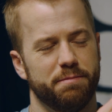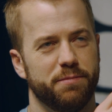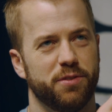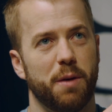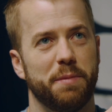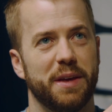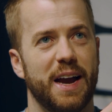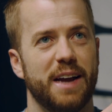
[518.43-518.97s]

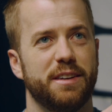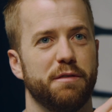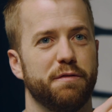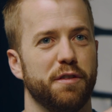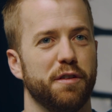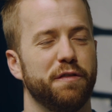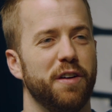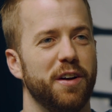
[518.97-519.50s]
something I did
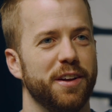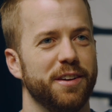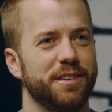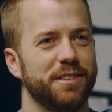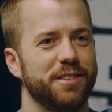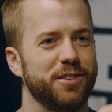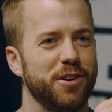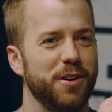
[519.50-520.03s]
for
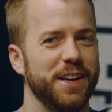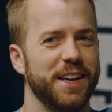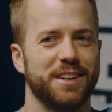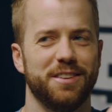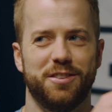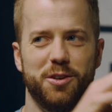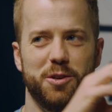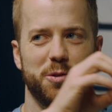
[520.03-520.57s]
fun, turning
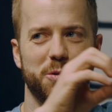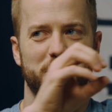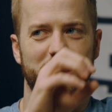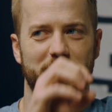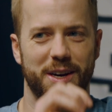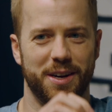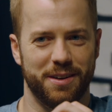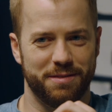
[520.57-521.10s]
into
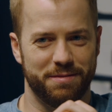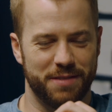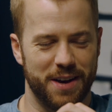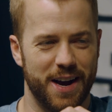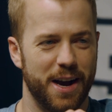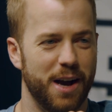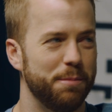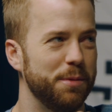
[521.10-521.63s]
a
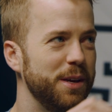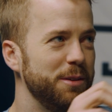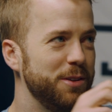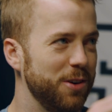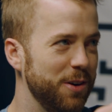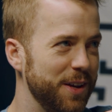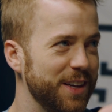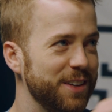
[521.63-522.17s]
hobby,
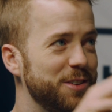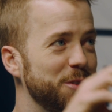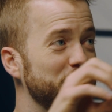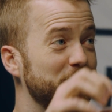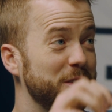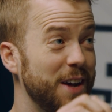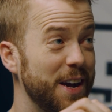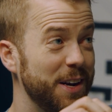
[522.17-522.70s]
turning into a
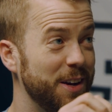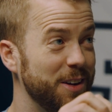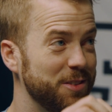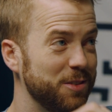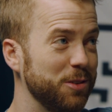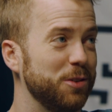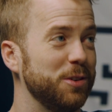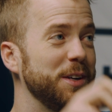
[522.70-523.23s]
side
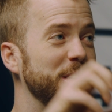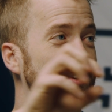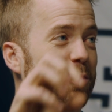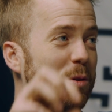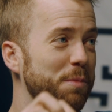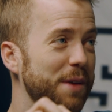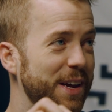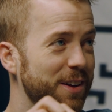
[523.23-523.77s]
hustle, turning into
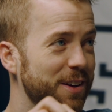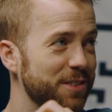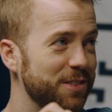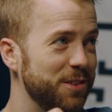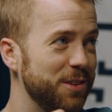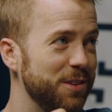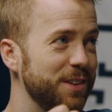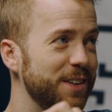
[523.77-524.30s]
a main
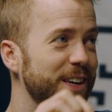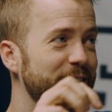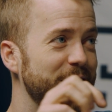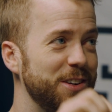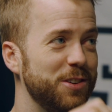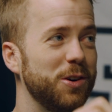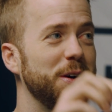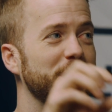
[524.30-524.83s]
hustle, and
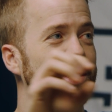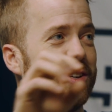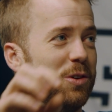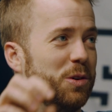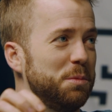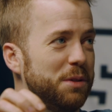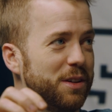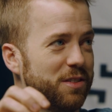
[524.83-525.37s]
then turning
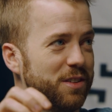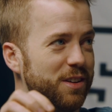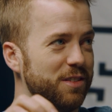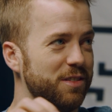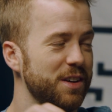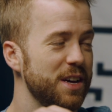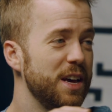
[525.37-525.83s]
into a business.